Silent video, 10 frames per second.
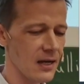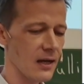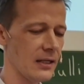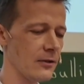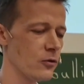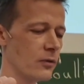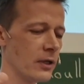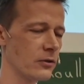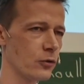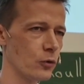and then you
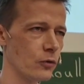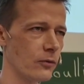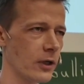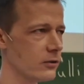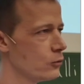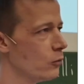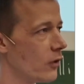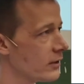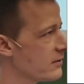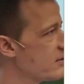want to do
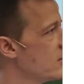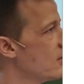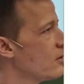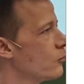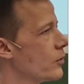what